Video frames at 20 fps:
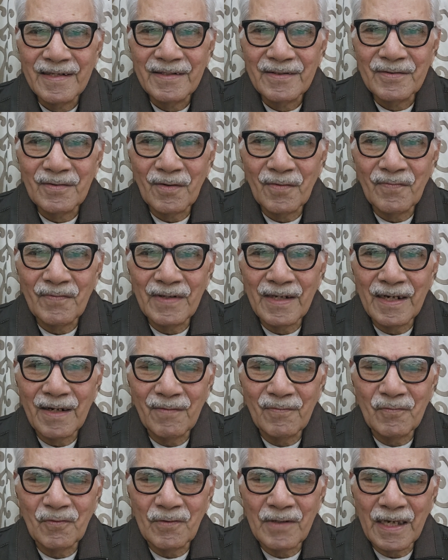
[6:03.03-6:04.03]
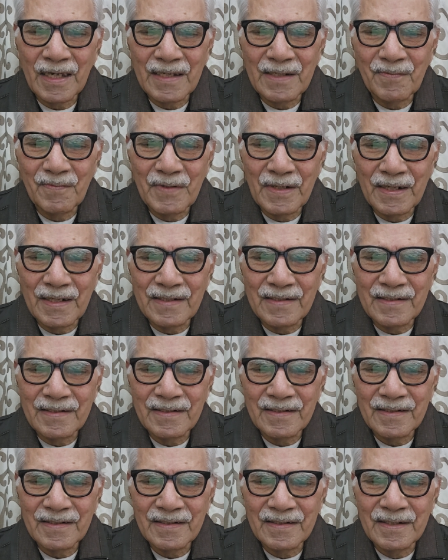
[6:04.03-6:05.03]
So we have to calibrate
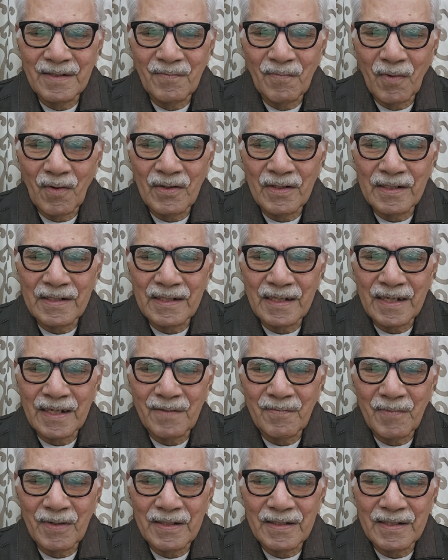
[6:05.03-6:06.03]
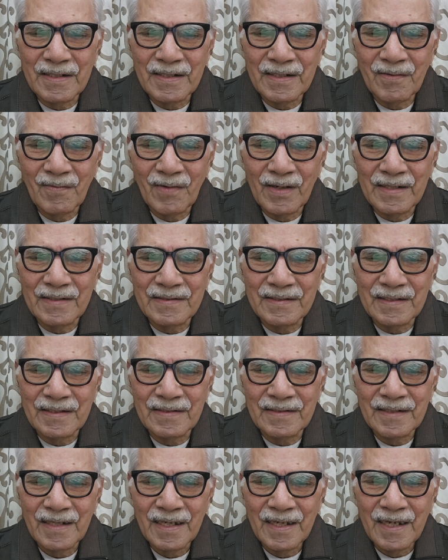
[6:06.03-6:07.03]
the monitoring and measuring
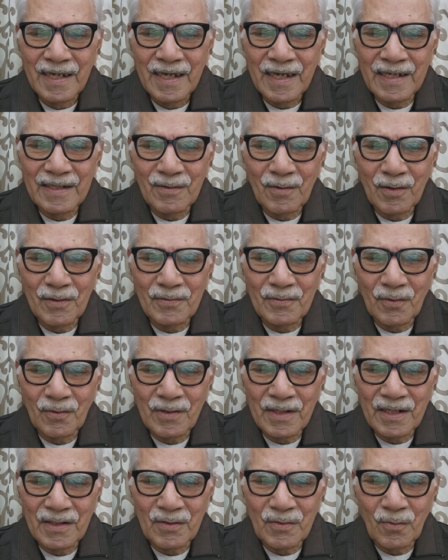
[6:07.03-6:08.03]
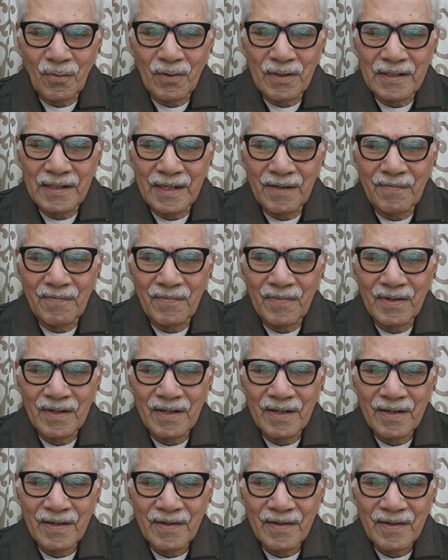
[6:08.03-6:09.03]
devices and also control them
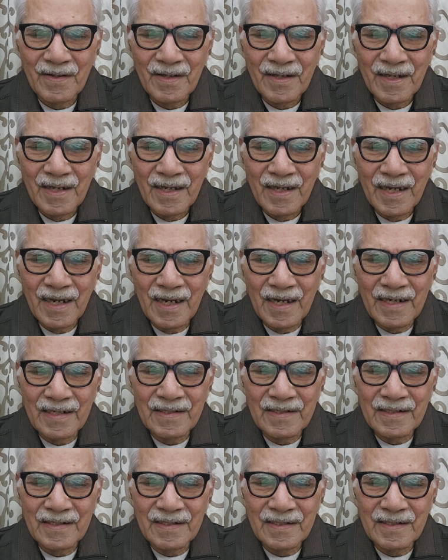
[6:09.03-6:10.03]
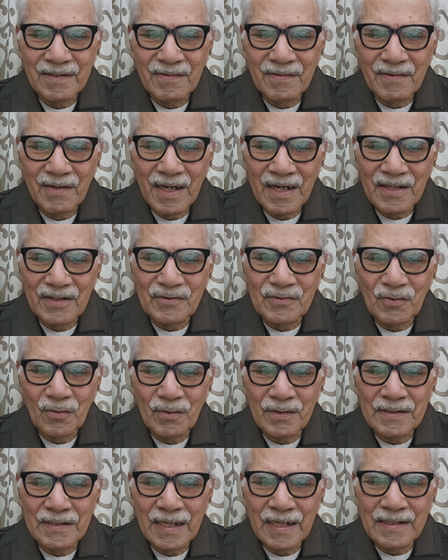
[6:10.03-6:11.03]
and
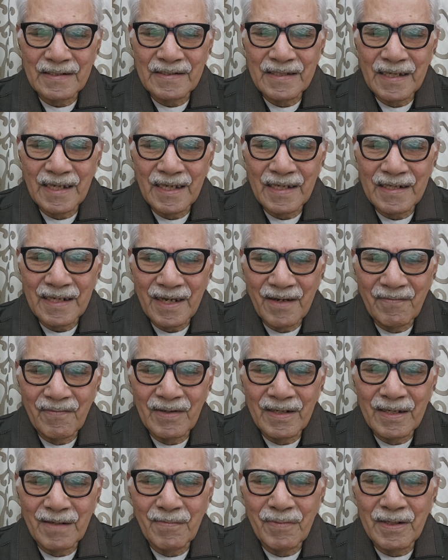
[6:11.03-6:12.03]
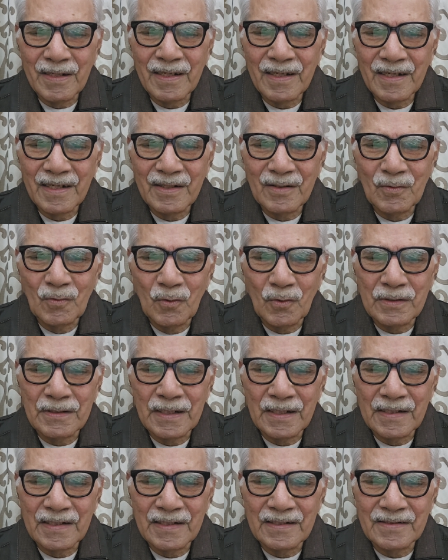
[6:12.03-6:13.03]
ensure that they are available in good
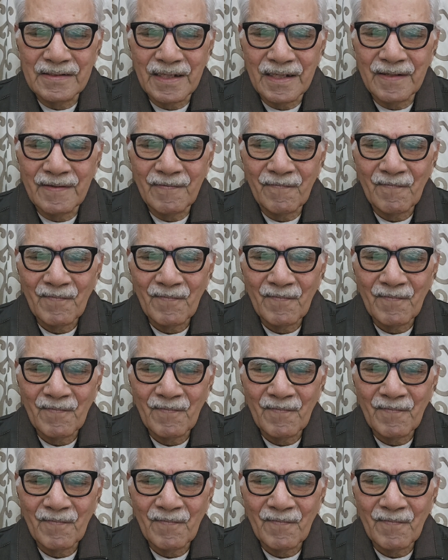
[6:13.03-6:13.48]
condition